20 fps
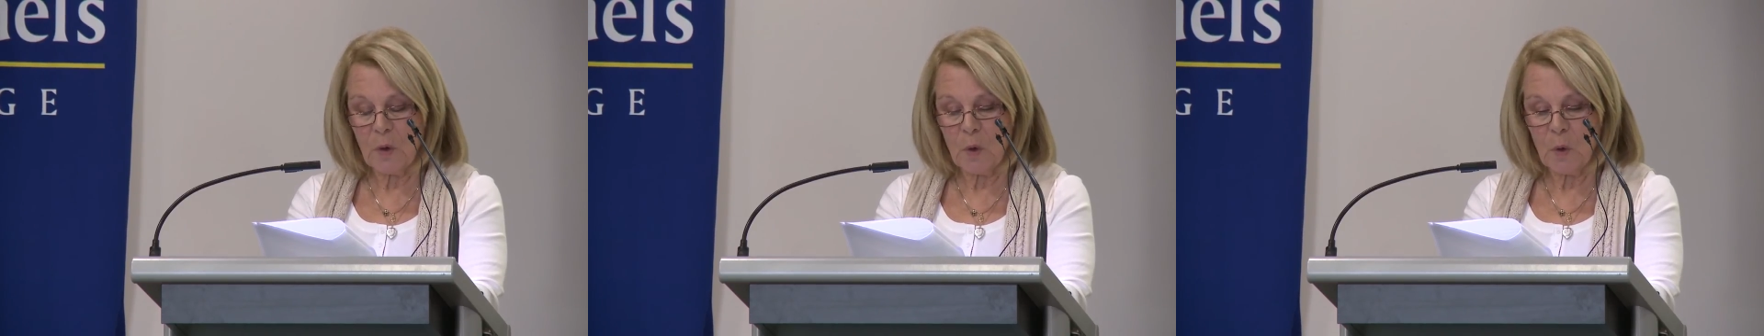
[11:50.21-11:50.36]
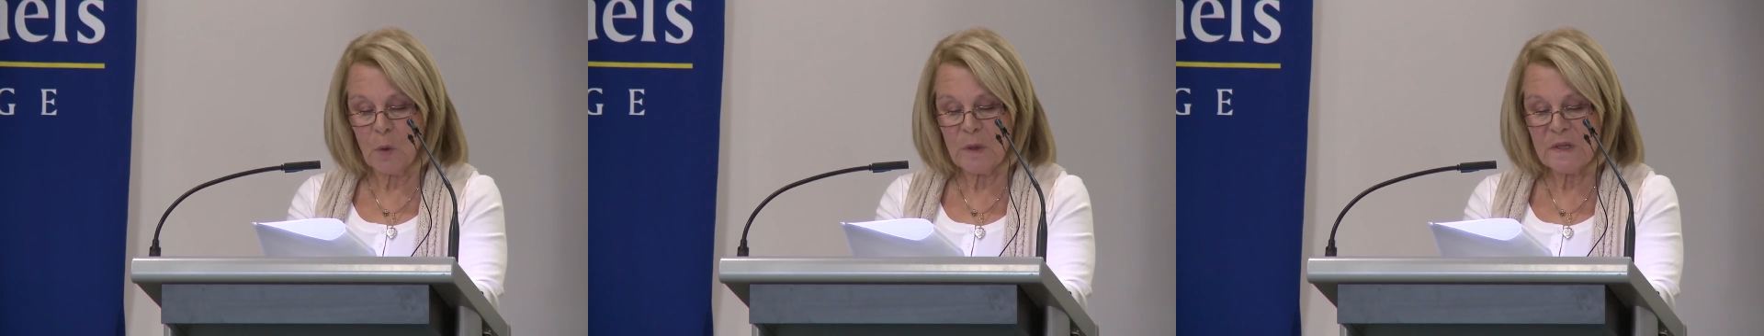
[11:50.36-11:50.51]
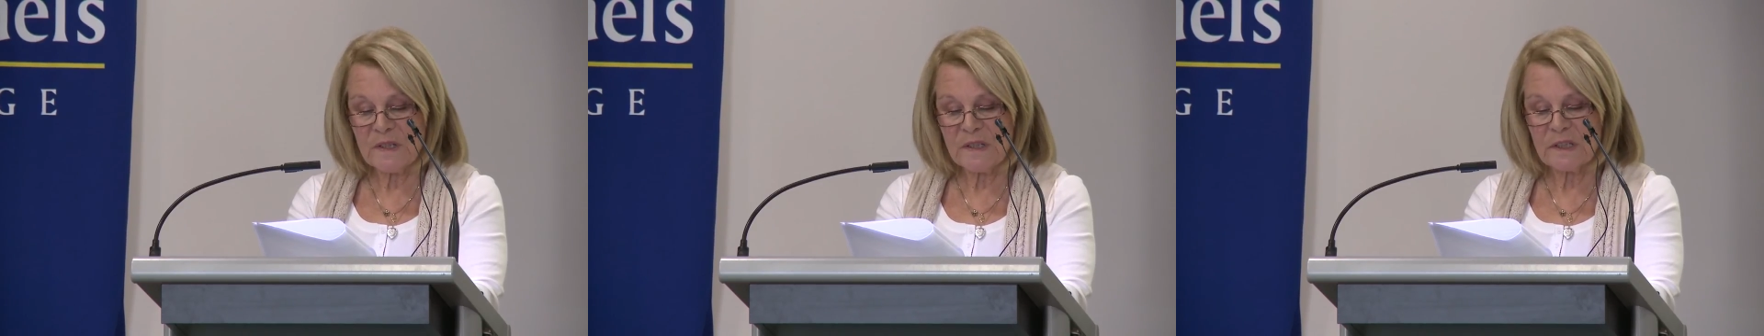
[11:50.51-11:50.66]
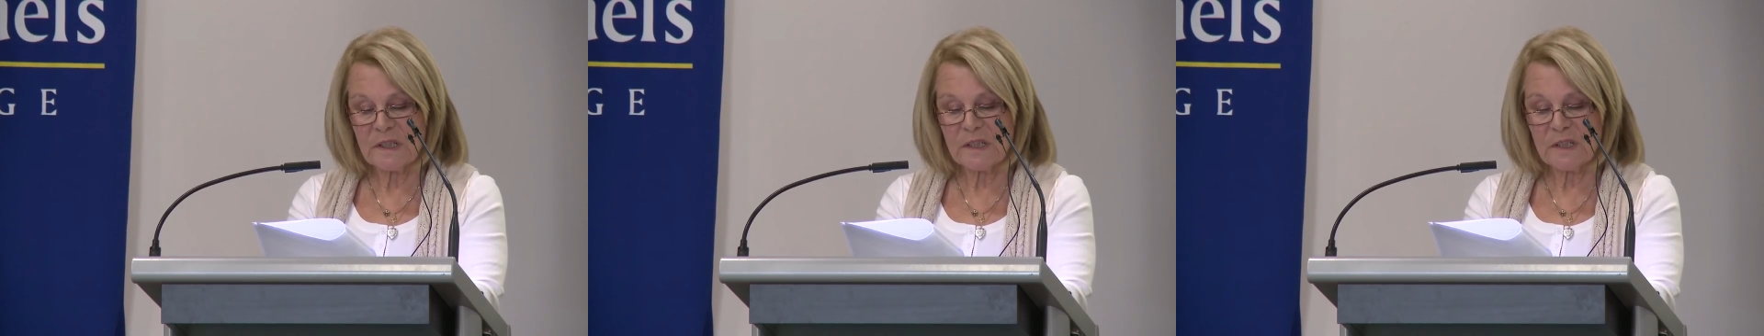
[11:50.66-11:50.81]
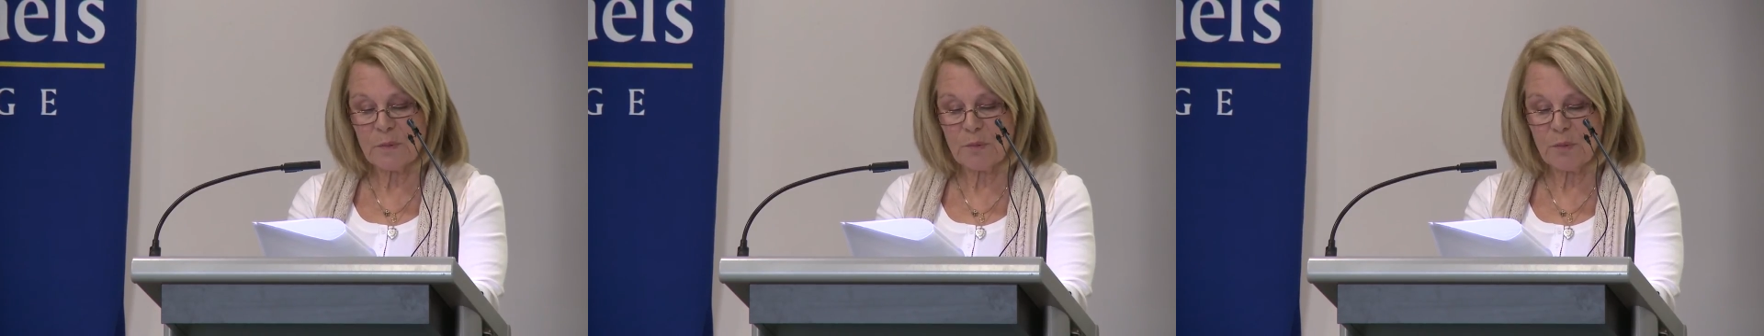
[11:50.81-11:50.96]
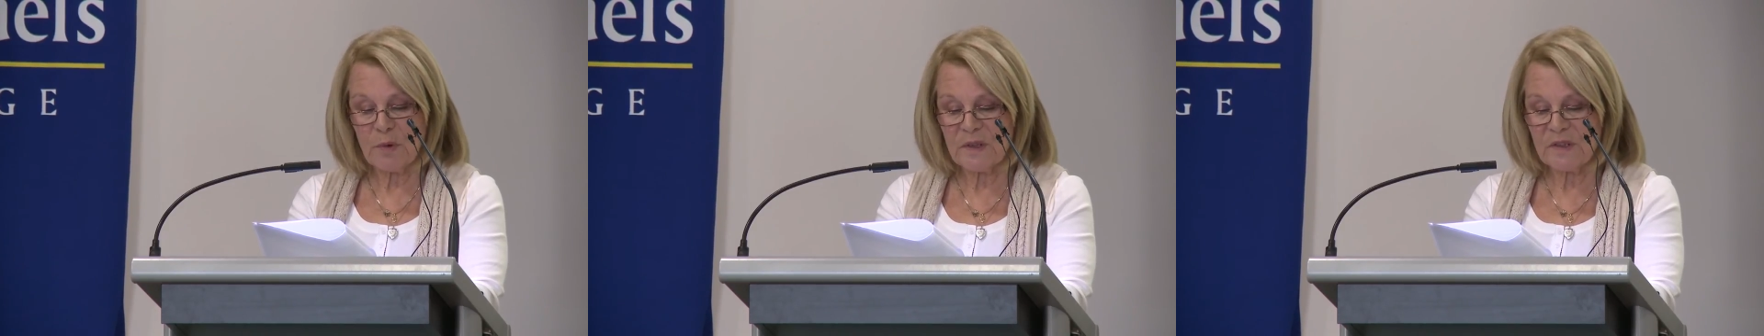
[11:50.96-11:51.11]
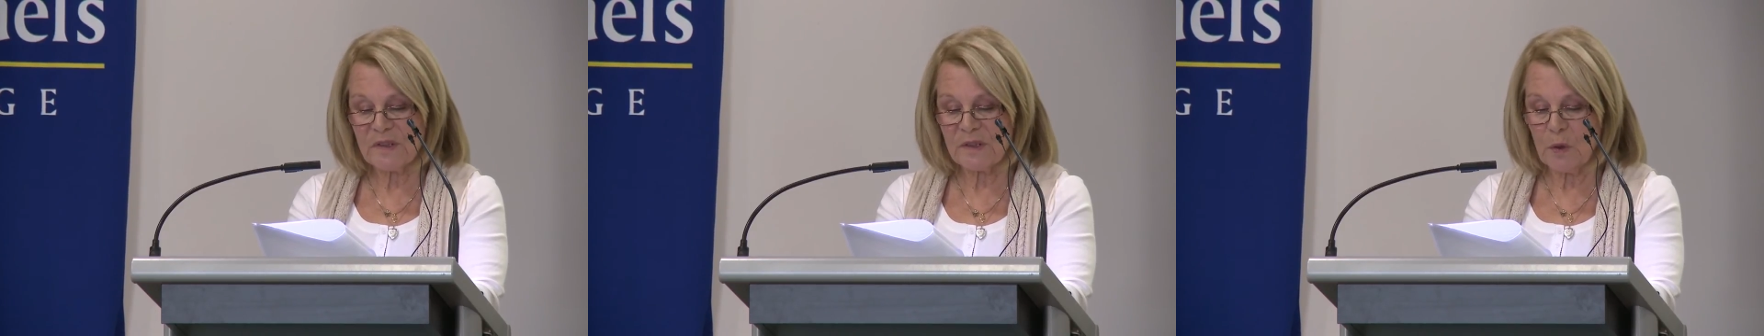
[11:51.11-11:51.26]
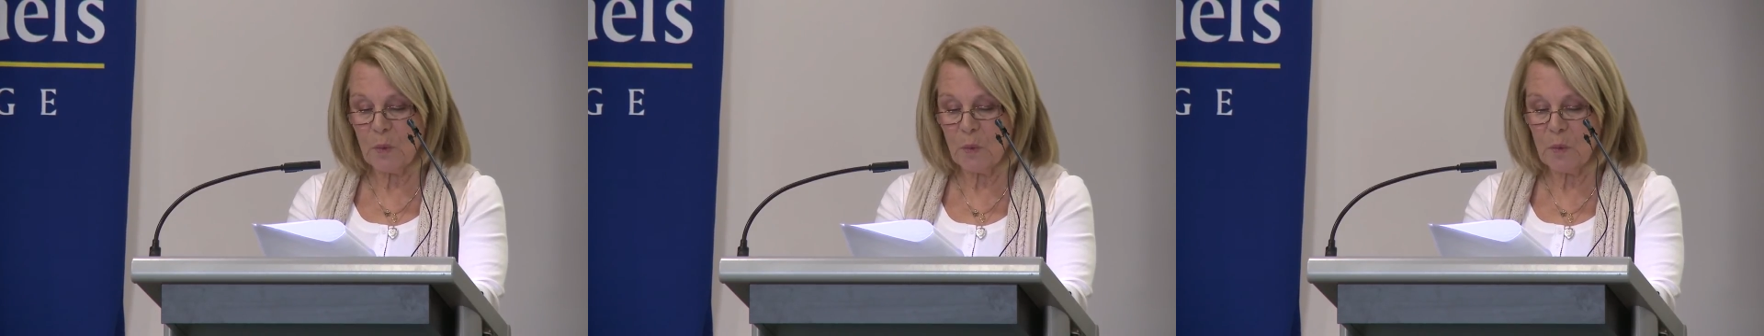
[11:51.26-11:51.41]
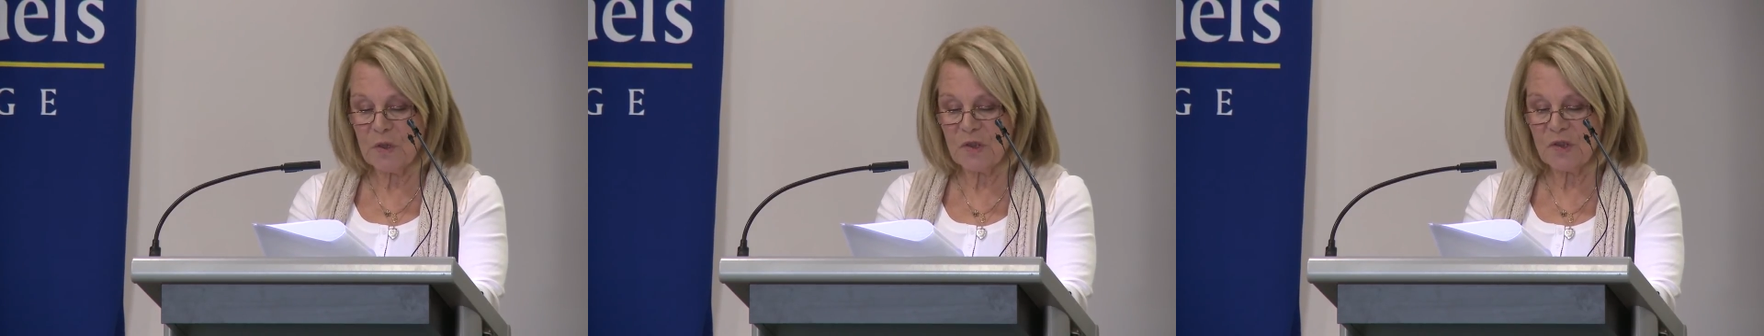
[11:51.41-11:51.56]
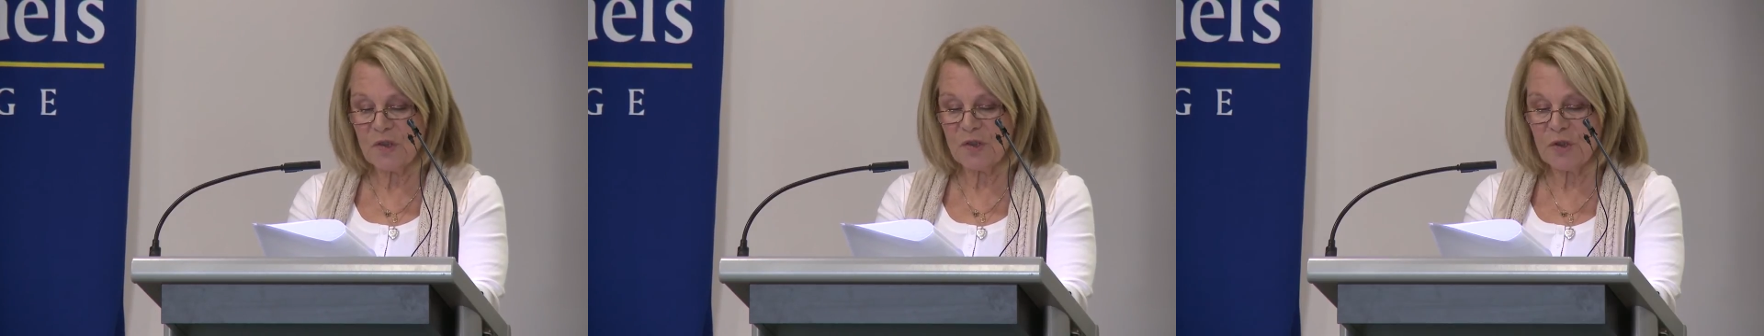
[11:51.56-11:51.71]
always expressed a
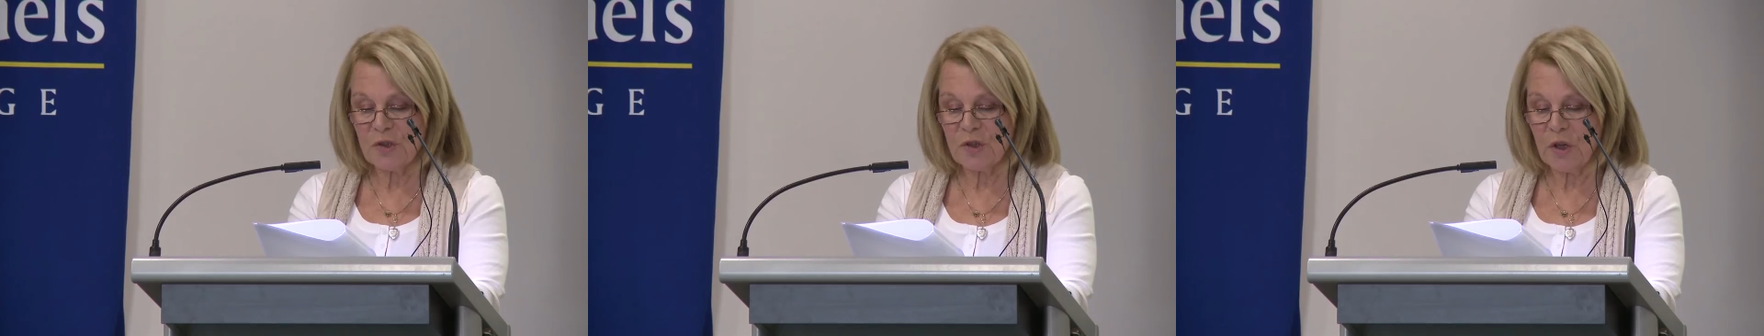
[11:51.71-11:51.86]
wish to